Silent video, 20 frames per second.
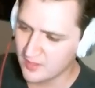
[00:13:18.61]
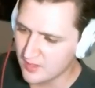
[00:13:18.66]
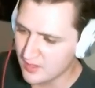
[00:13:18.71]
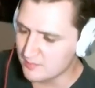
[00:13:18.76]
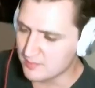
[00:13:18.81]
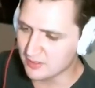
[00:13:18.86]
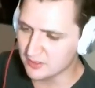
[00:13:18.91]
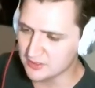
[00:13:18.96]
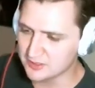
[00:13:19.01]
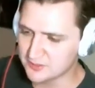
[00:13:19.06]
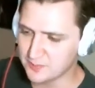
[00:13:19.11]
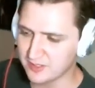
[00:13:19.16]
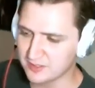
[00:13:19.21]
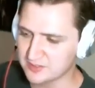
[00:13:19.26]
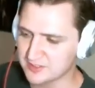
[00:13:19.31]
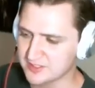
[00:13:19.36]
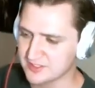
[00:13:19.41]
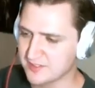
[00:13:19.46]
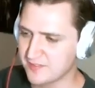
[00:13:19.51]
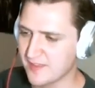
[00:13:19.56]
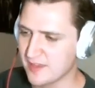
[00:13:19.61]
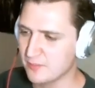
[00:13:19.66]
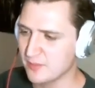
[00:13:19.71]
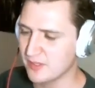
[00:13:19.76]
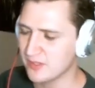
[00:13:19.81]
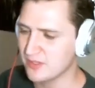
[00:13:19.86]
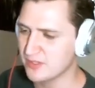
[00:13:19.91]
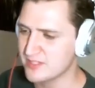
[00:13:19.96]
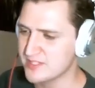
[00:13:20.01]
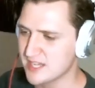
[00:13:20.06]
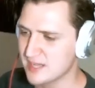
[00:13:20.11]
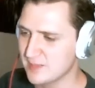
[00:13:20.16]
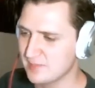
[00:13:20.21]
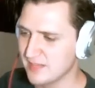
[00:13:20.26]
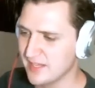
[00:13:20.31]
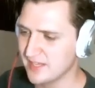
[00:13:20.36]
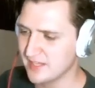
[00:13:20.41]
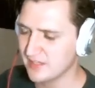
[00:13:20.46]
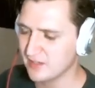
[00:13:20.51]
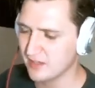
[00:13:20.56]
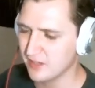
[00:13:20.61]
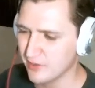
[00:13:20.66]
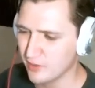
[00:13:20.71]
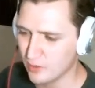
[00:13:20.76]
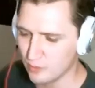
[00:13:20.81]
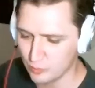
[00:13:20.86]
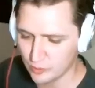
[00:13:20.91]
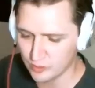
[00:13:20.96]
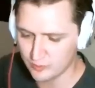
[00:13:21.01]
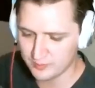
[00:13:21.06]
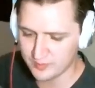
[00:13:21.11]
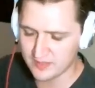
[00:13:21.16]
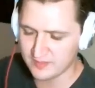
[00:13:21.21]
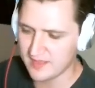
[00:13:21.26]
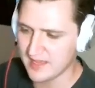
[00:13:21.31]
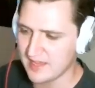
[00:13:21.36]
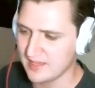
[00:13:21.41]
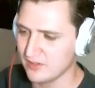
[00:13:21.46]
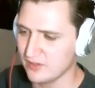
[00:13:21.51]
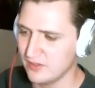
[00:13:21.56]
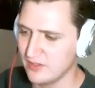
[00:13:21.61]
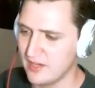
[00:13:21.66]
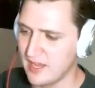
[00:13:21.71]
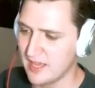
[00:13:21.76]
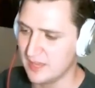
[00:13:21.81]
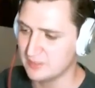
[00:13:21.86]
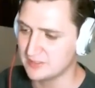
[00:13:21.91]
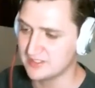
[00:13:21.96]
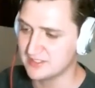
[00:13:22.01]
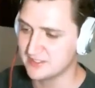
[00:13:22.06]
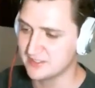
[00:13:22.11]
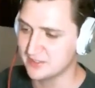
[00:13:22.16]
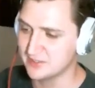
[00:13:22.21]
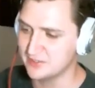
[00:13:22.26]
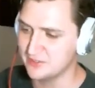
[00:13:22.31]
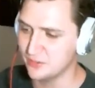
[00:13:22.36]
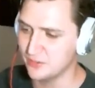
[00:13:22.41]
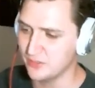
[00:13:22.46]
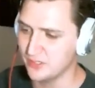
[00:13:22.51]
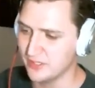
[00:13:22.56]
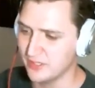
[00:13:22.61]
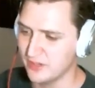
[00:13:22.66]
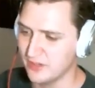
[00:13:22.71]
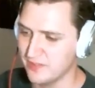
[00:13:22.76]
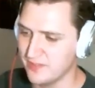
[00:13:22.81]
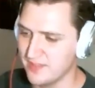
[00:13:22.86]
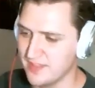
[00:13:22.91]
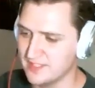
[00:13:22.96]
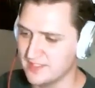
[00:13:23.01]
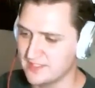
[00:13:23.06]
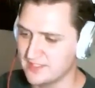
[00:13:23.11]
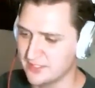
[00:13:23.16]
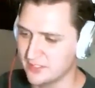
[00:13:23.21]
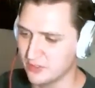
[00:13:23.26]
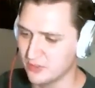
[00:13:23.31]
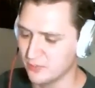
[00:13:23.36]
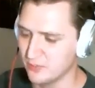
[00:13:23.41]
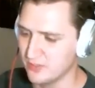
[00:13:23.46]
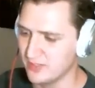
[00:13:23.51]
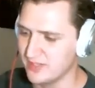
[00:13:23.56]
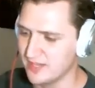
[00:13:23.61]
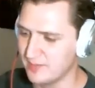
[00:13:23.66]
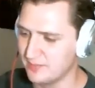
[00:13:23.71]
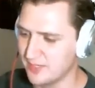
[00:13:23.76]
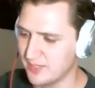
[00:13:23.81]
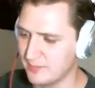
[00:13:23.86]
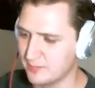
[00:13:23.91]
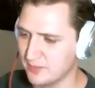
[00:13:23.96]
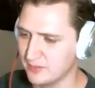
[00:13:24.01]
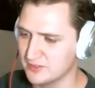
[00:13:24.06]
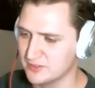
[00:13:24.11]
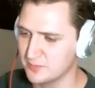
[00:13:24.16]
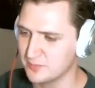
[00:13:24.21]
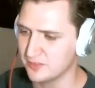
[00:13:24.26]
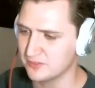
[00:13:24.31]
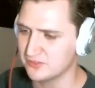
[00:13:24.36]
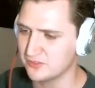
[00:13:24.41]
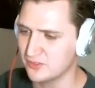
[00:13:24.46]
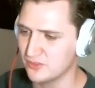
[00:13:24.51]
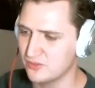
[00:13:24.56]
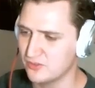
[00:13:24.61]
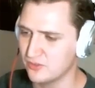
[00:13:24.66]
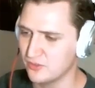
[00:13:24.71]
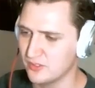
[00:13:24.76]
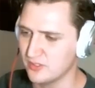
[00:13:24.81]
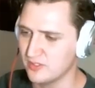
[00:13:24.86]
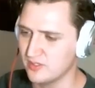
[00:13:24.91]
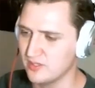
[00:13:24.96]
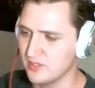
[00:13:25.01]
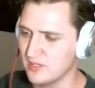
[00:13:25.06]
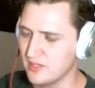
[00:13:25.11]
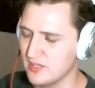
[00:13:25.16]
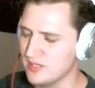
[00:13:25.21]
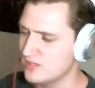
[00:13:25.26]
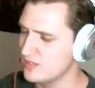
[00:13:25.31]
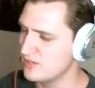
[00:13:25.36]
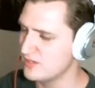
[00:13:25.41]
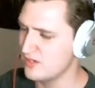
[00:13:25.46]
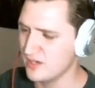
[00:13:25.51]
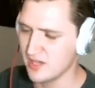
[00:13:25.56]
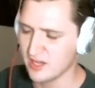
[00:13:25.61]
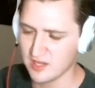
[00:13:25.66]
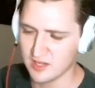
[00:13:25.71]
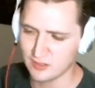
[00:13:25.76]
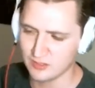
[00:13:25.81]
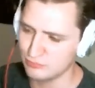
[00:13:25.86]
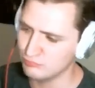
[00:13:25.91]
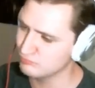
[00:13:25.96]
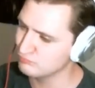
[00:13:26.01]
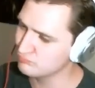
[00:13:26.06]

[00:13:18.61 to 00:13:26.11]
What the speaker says: Bone Splinters is a thing we could top deck, although it wouldn't be that good. I would still do it on this, though. If we top deck Bone Splinters, do you do it? No.